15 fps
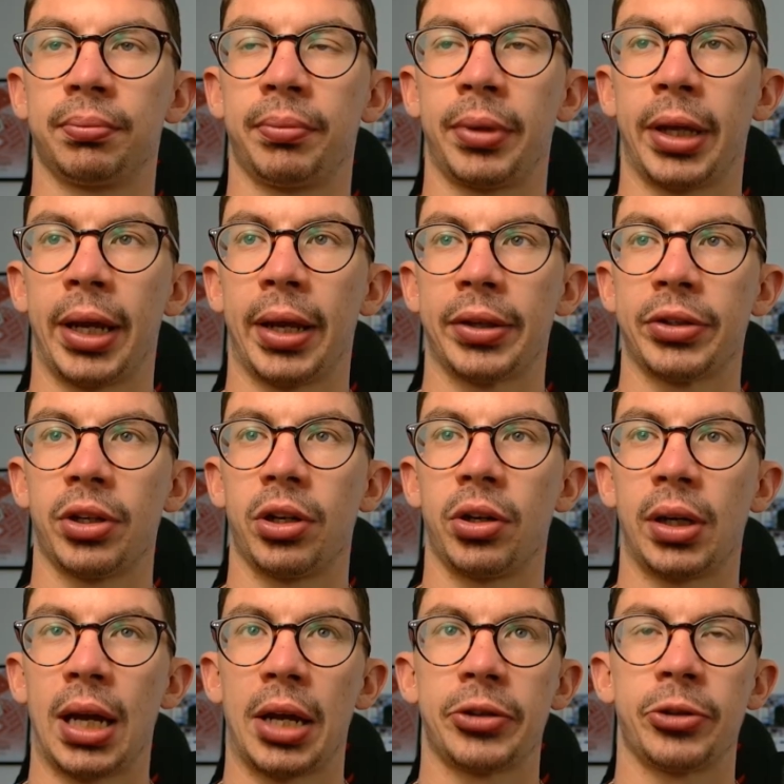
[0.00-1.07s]
So yeah, that's the
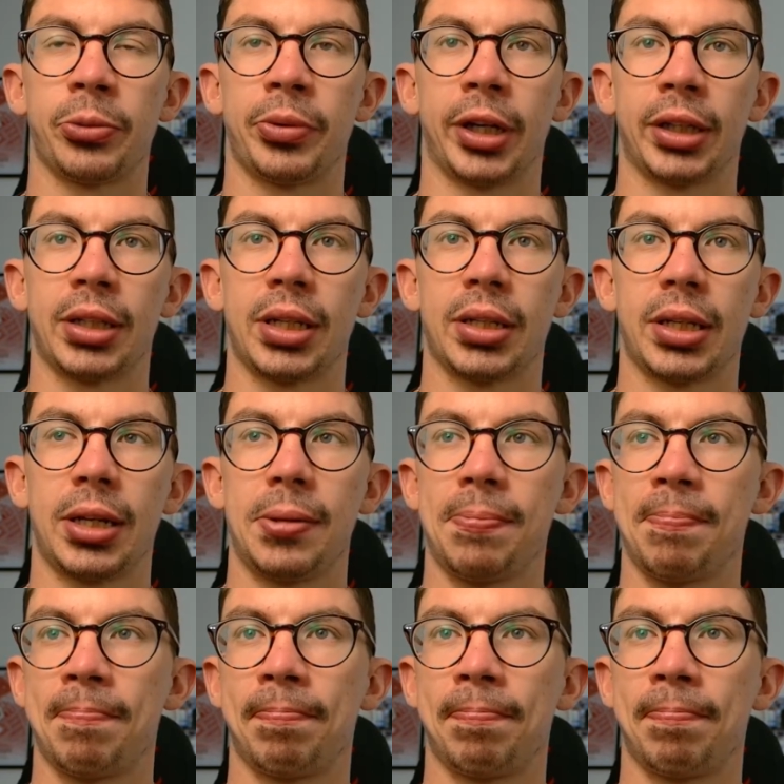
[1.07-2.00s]
Newcastle predicted team.